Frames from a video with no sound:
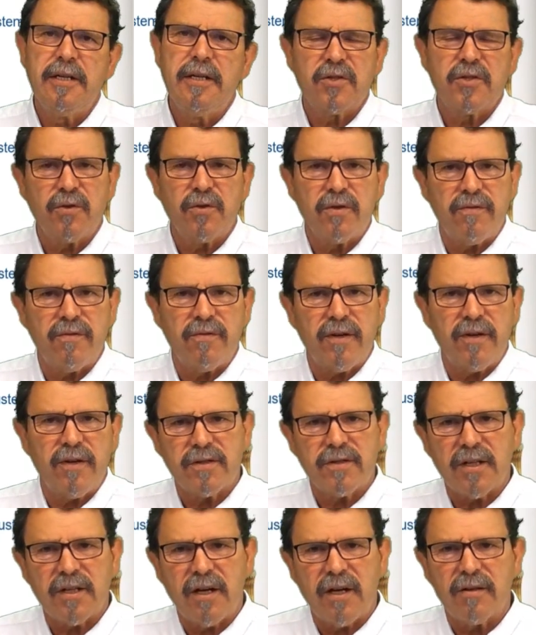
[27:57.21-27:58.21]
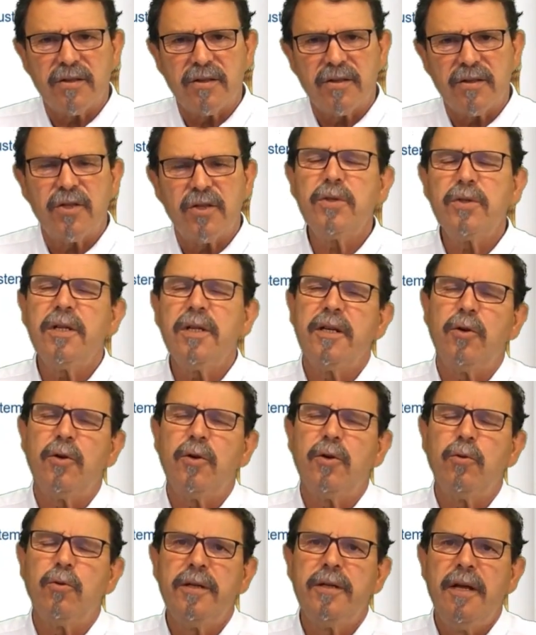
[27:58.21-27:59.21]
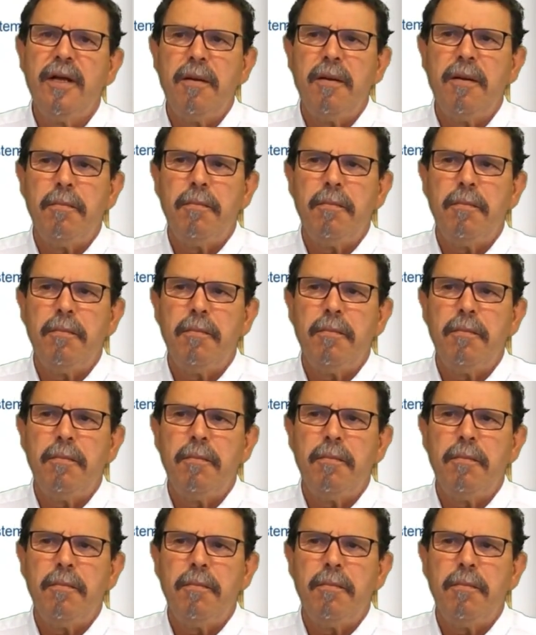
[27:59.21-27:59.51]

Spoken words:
so the valves are totally open,